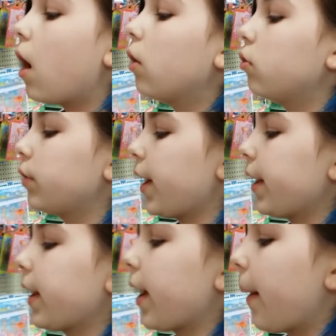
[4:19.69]
and 4
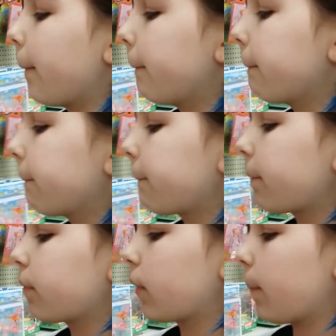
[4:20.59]
for a video.
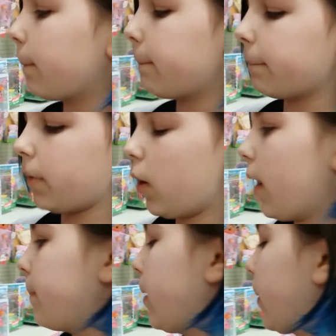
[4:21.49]
Alright, there